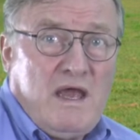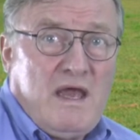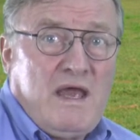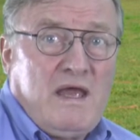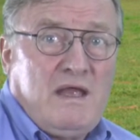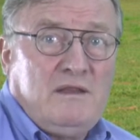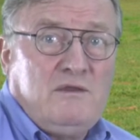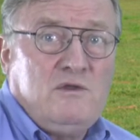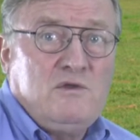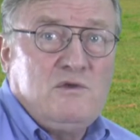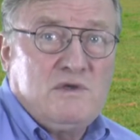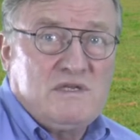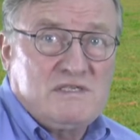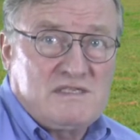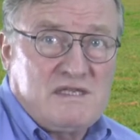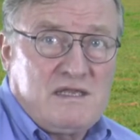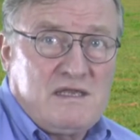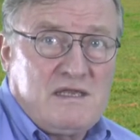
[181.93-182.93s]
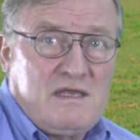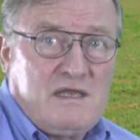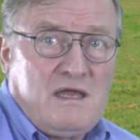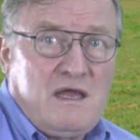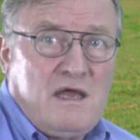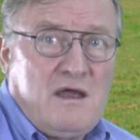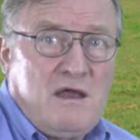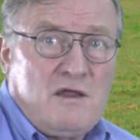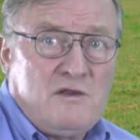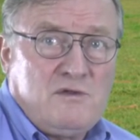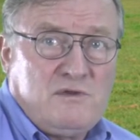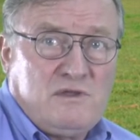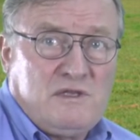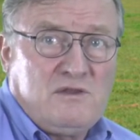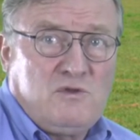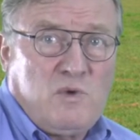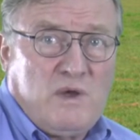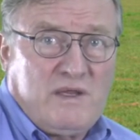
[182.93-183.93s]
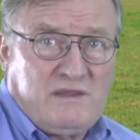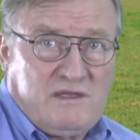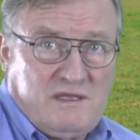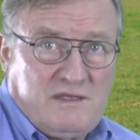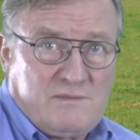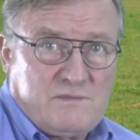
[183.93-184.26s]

and the USA 120.